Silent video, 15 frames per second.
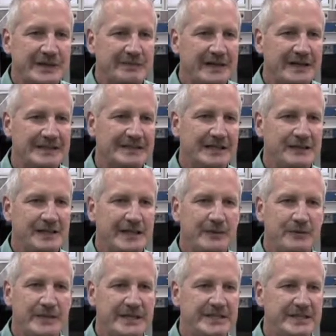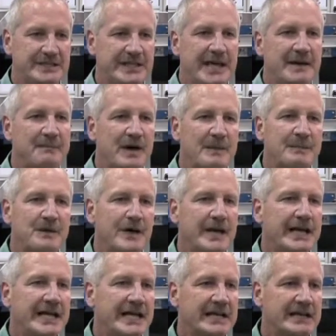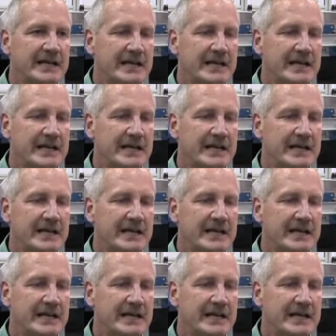Basically, we just kept upgrading